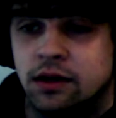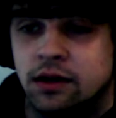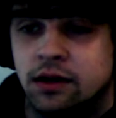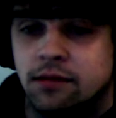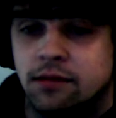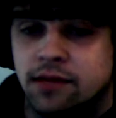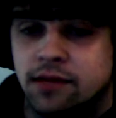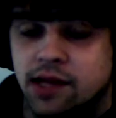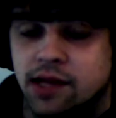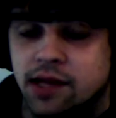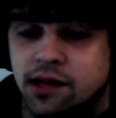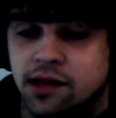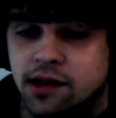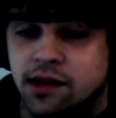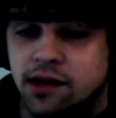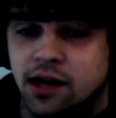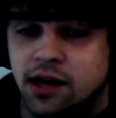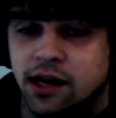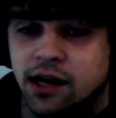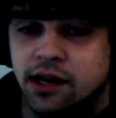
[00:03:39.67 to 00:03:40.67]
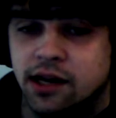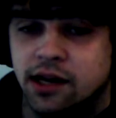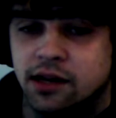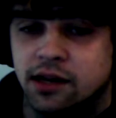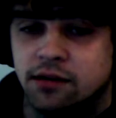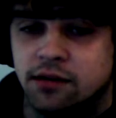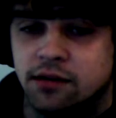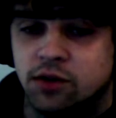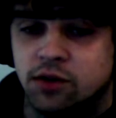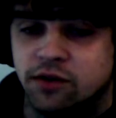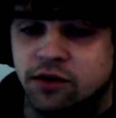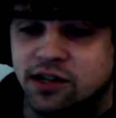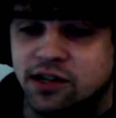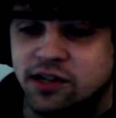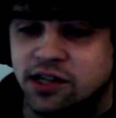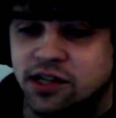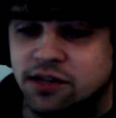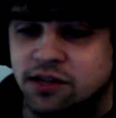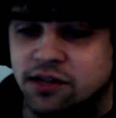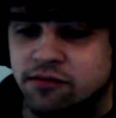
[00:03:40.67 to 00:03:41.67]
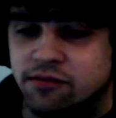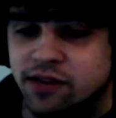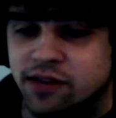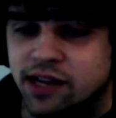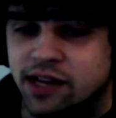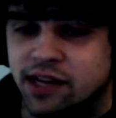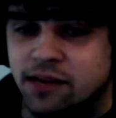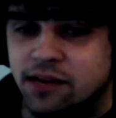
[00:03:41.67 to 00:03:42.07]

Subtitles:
Plays a Thalia, which obviously doesn't really